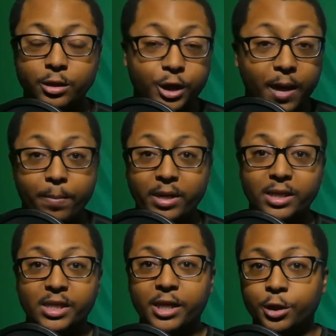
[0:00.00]

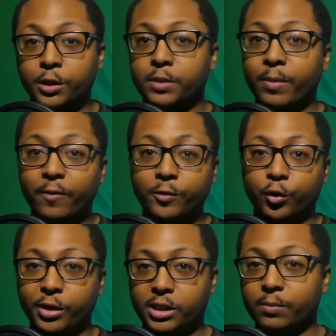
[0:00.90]
Japanese Agent Smith
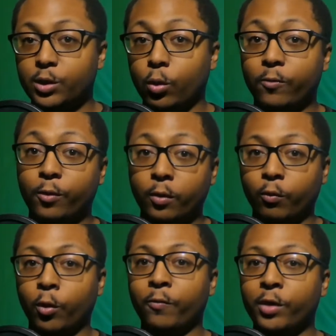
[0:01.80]
treats him to a
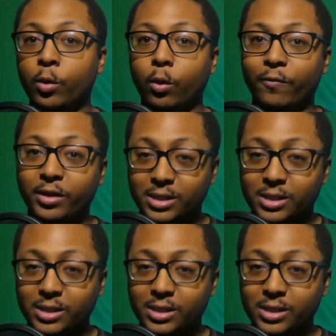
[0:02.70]
front row view of